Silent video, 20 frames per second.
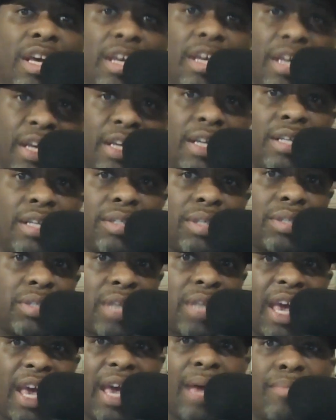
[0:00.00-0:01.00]
It is a
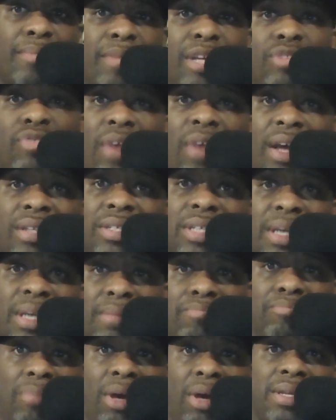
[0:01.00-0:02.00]
scam. They tried to get
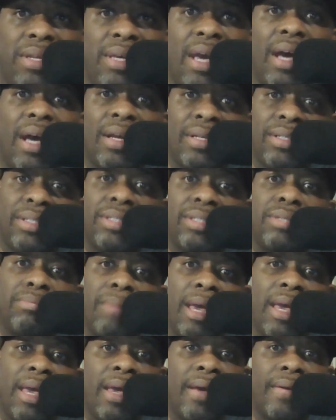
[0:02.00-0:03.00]
money out of this
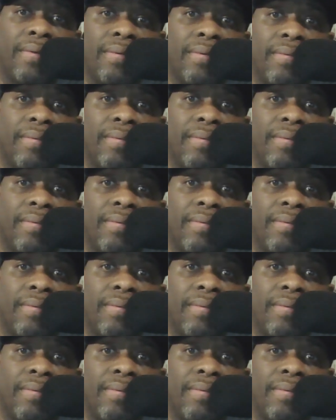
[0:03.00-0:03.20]
man.